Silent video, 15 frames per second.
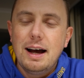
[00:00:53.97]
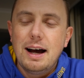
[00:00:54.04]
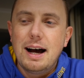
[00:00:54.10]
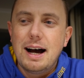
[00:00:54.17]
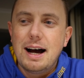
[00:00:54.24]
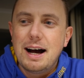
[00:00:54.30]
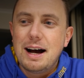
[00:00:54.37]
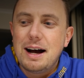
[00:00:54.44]

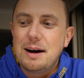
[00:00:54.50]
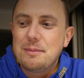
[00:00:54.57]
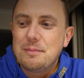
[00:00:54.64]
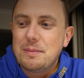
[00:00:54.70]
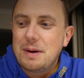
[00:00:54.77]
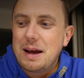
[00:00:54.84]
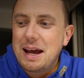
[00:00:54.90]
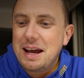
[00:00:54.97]

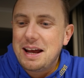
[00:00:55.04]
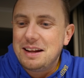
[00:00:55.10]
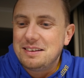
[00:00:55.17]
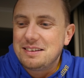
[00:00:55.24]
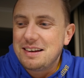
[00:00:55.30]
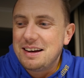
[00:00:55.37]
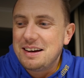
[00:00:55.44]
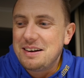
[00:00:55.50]
Um,
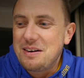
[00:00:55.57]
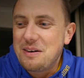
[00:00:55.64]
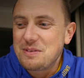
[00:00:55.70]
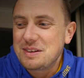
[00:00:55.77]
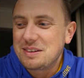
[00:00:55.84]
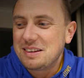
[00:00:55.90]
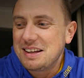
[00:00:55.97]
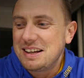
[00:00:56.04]
and uh,
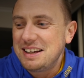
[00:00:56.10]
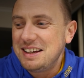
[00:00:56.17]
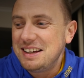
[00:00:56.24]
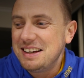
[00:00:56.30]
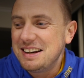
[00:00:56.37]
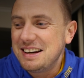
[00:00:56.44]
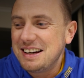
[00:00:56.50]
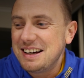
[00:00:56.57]

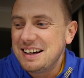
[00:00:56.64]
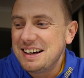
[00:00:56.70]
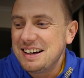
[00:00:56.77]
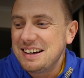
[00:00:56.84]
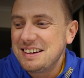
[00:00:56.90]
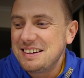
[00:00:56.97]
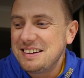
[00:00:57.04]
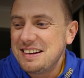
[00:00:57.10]
obviously uh,